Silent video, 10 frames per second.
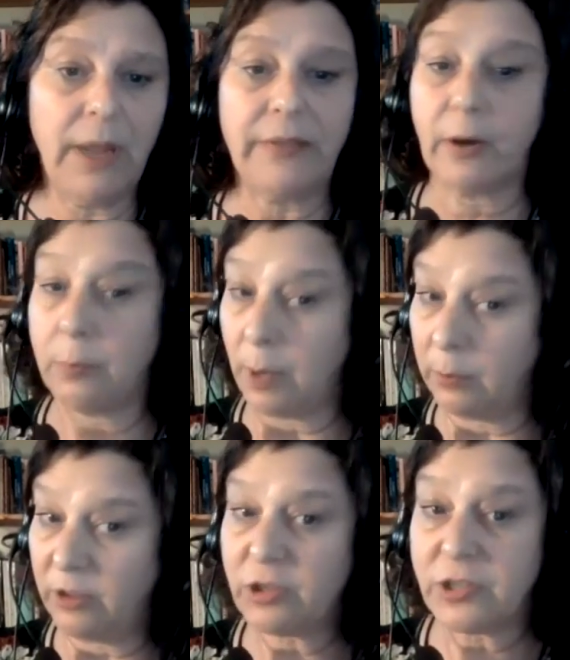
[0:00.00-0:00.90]
they are
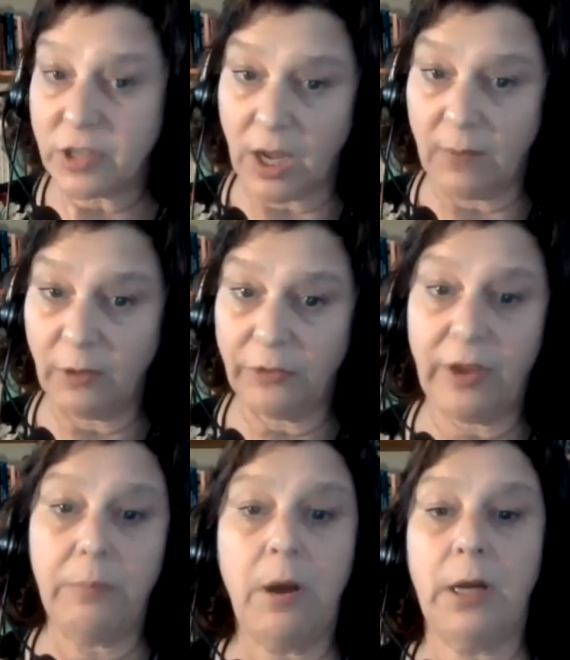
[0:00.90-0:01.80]
published as novels
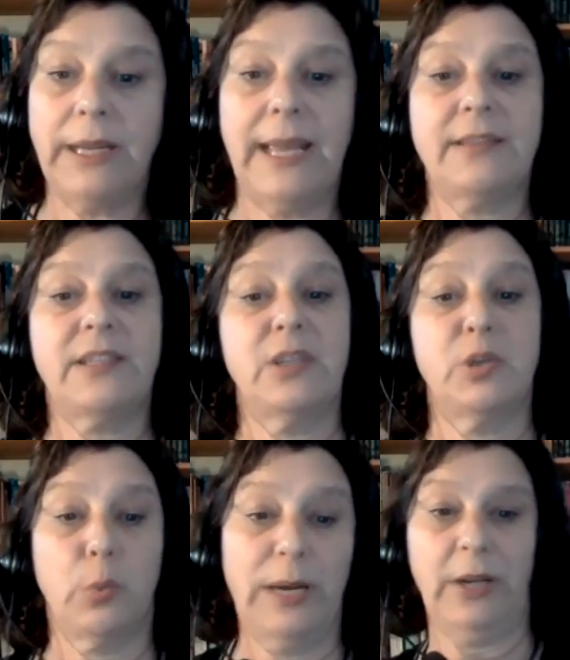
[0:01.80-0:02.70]
and podcast
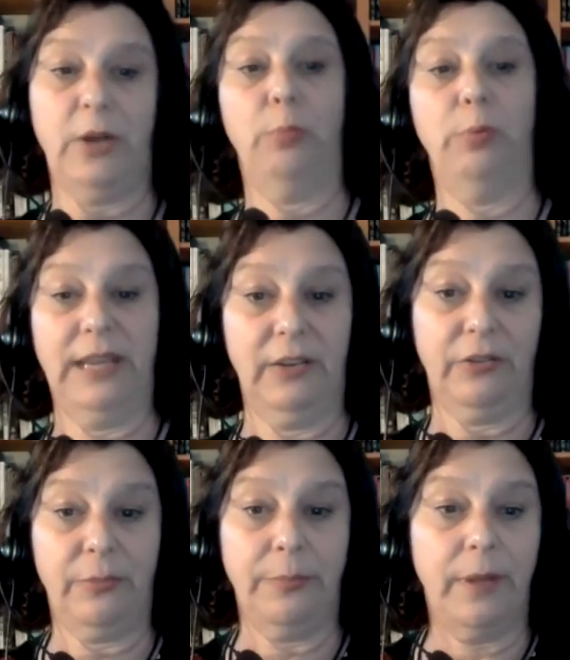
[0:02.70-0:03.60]
as radio plays.